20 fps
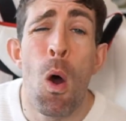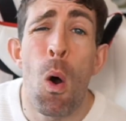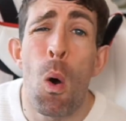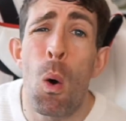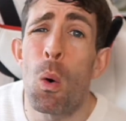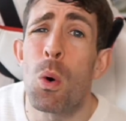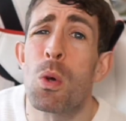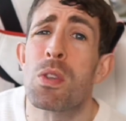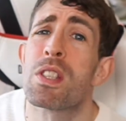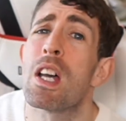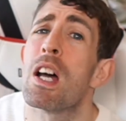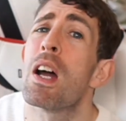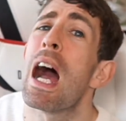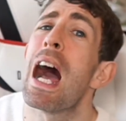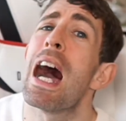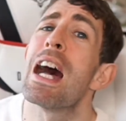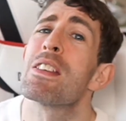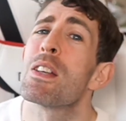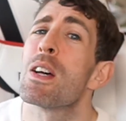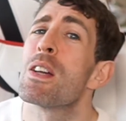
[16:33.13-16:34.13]
Also,
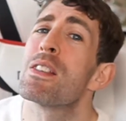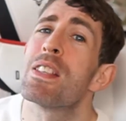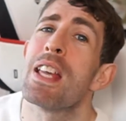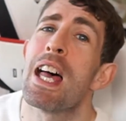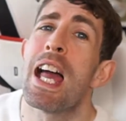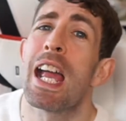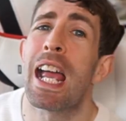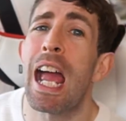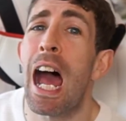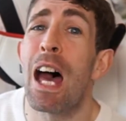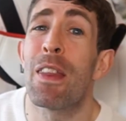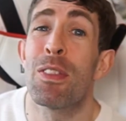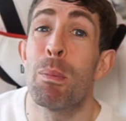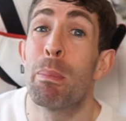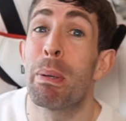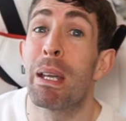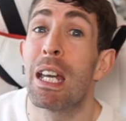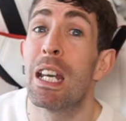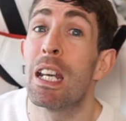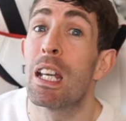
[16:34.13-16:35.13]
as I was saying at the
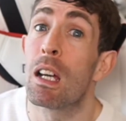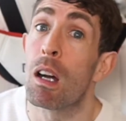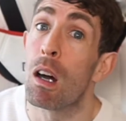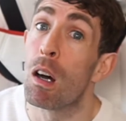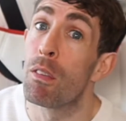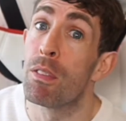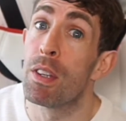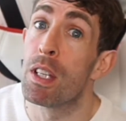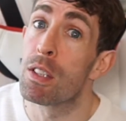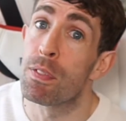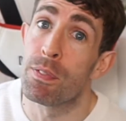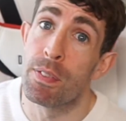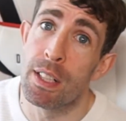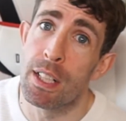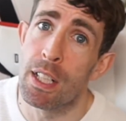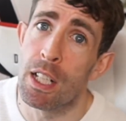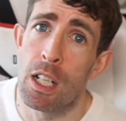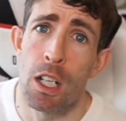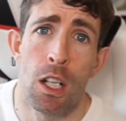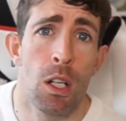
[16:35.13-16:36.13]
beginning of this
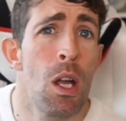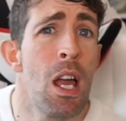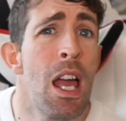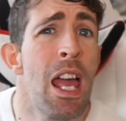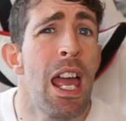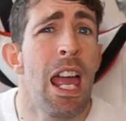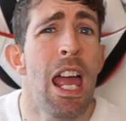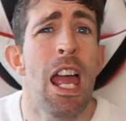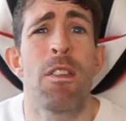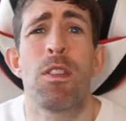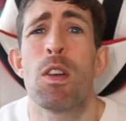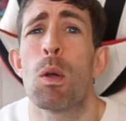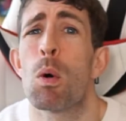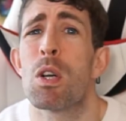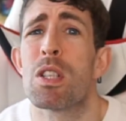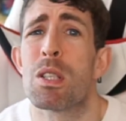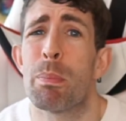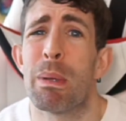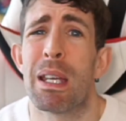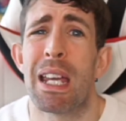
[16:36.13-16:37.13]
video, if you want
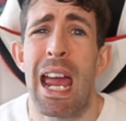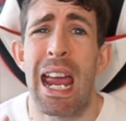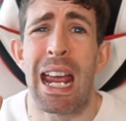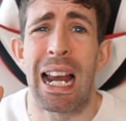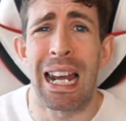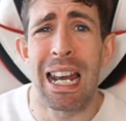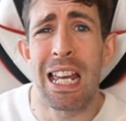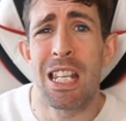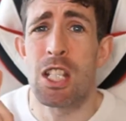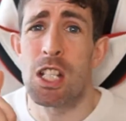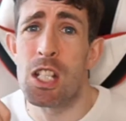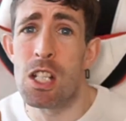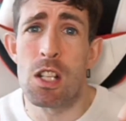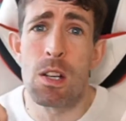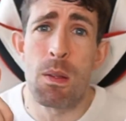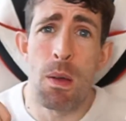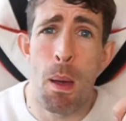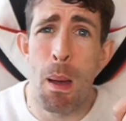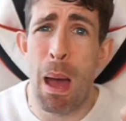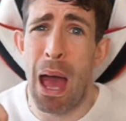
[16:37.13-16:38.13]
to be a legend,
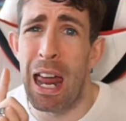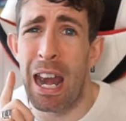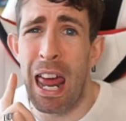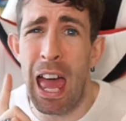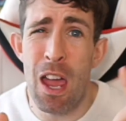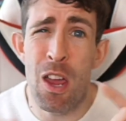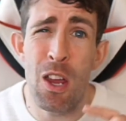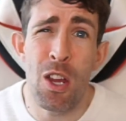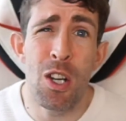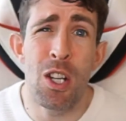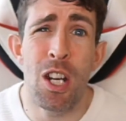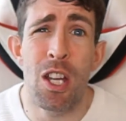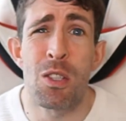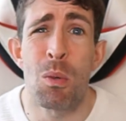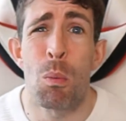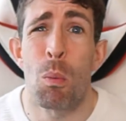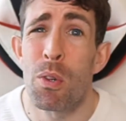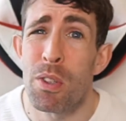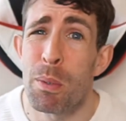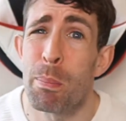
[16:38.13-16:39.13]
and who doesn't
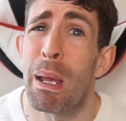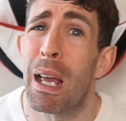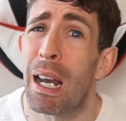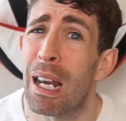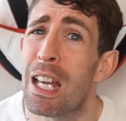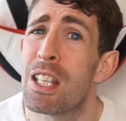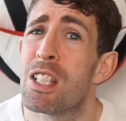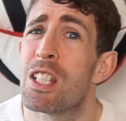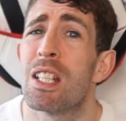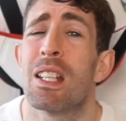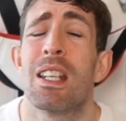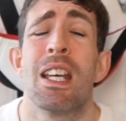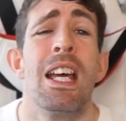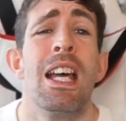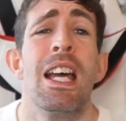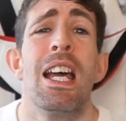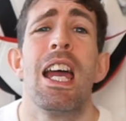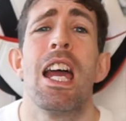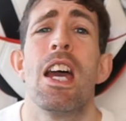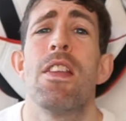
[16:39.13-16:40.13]
want to be a legend,
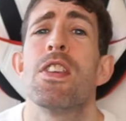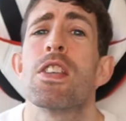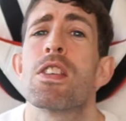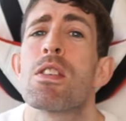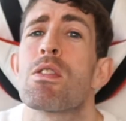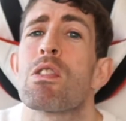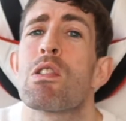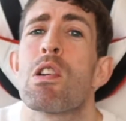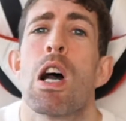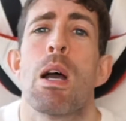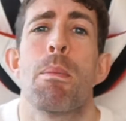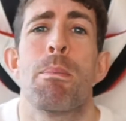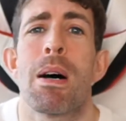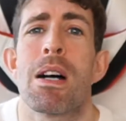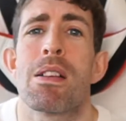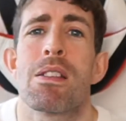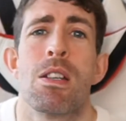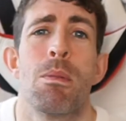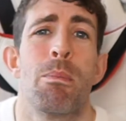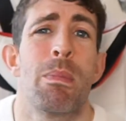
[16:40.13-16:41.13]
hit the subscribe
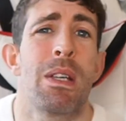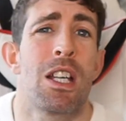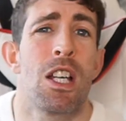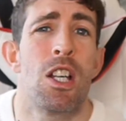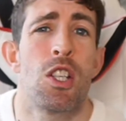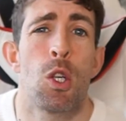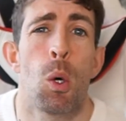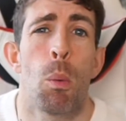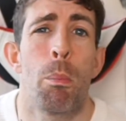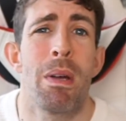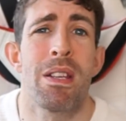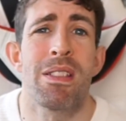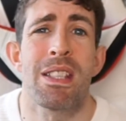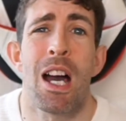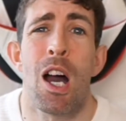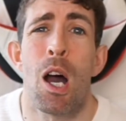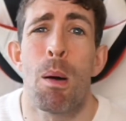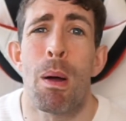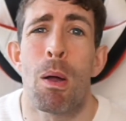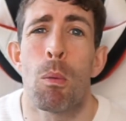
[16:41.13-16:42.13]
button, because you'll miss
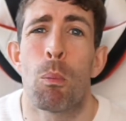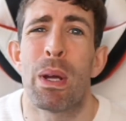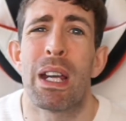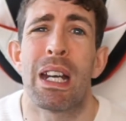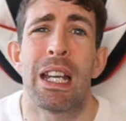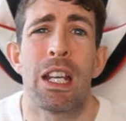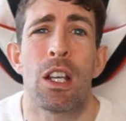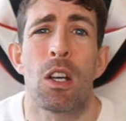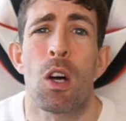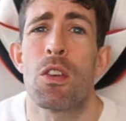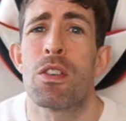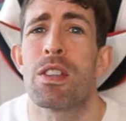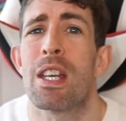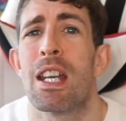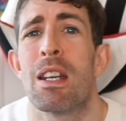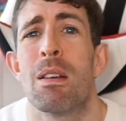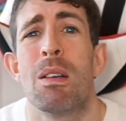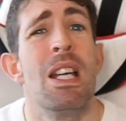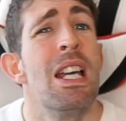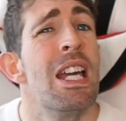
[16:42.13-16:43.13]
out on my weekly
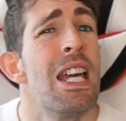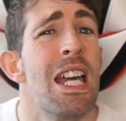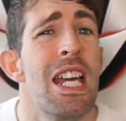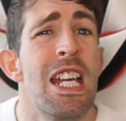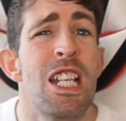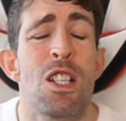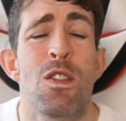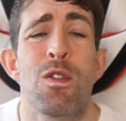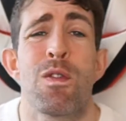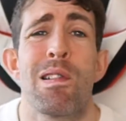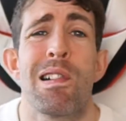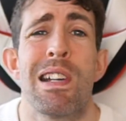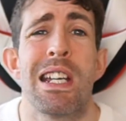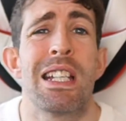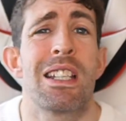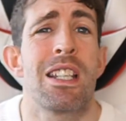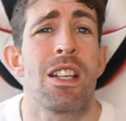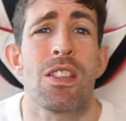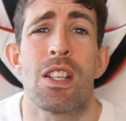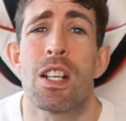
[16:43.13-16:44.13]
content. It's free,
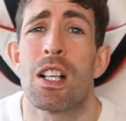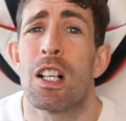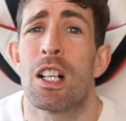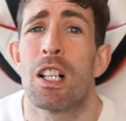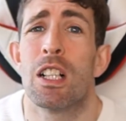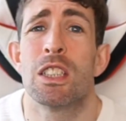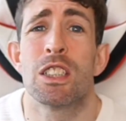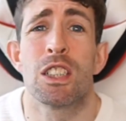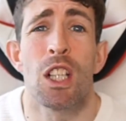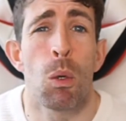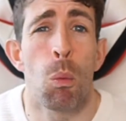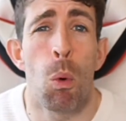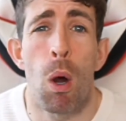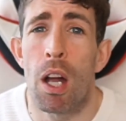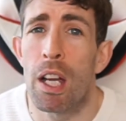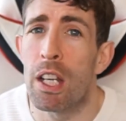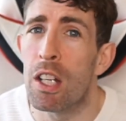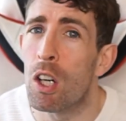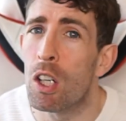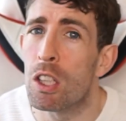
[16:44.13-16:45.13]
doesn't hurt, so why
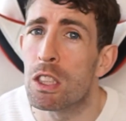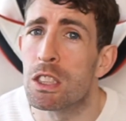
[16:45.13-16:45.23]
not?